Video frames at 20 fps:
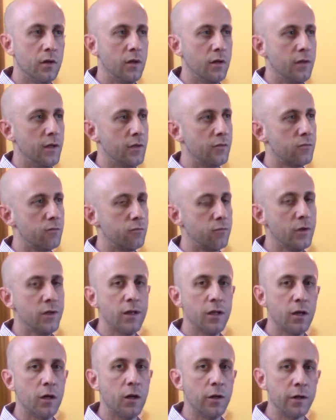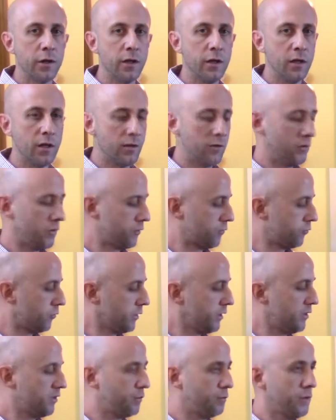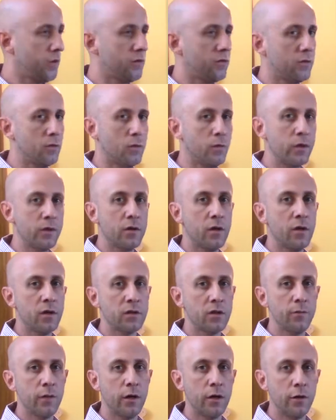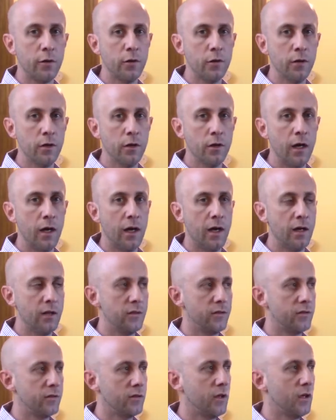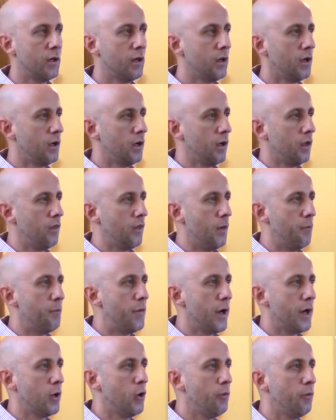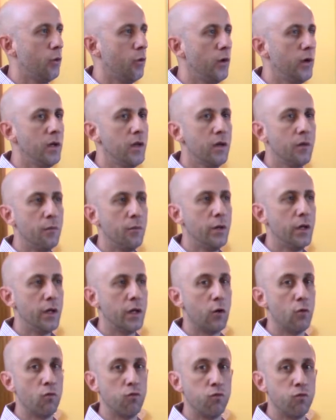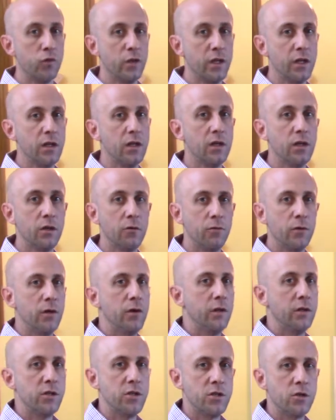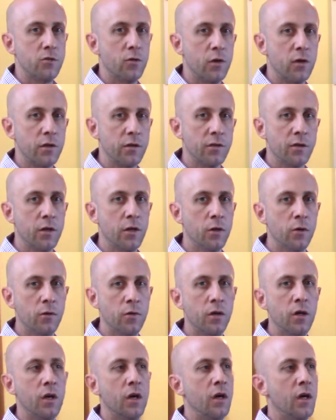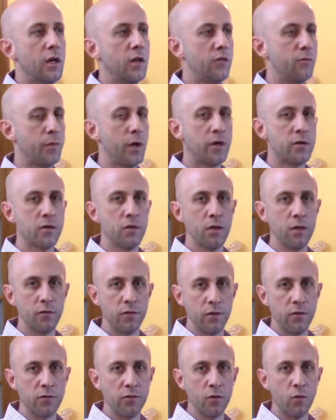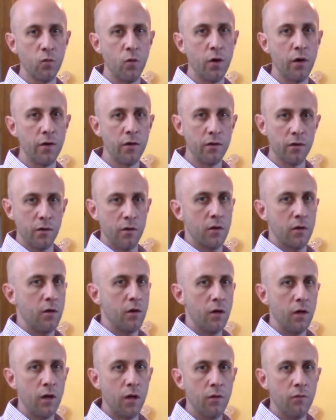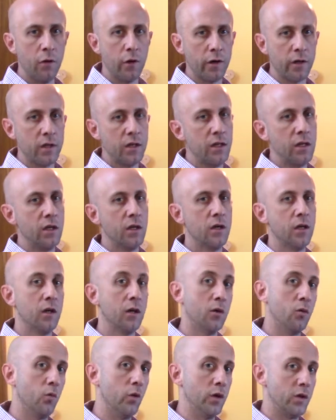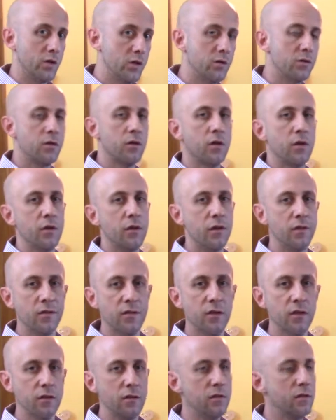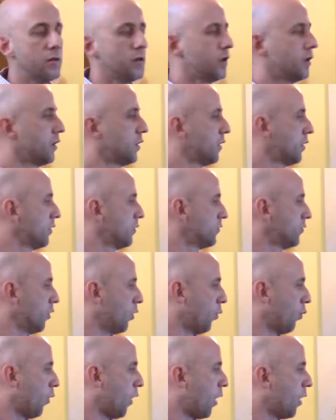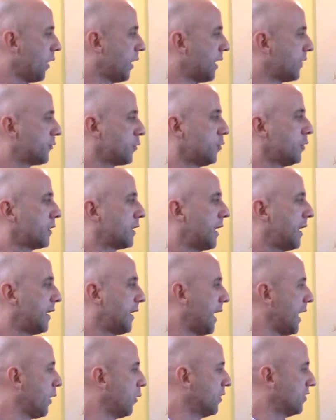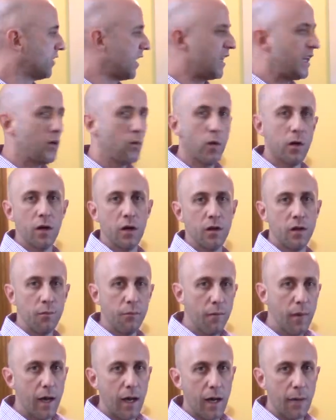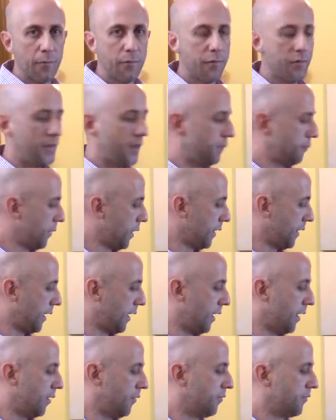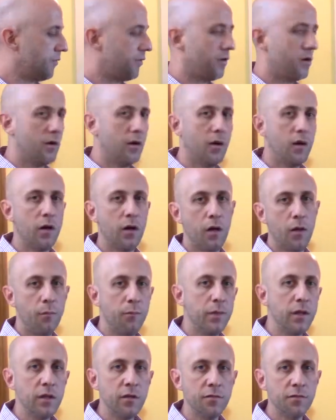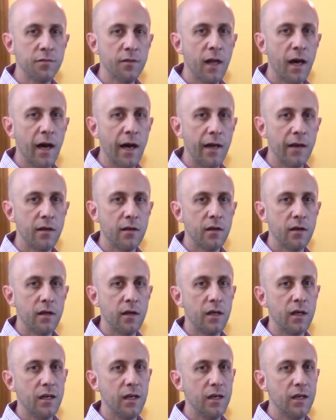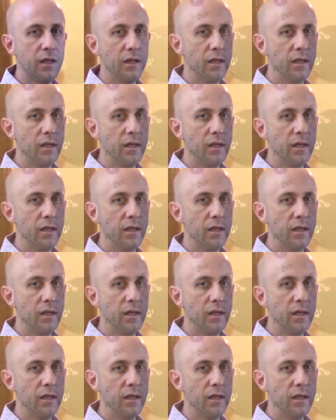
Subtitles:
That's really all you need. So this really speaks to what we talked about earlier as the pedal point being a really, really strong tone, especially if it's the one of our key, which this is. So all I have to look at now is anywhere on the map that might have B flat in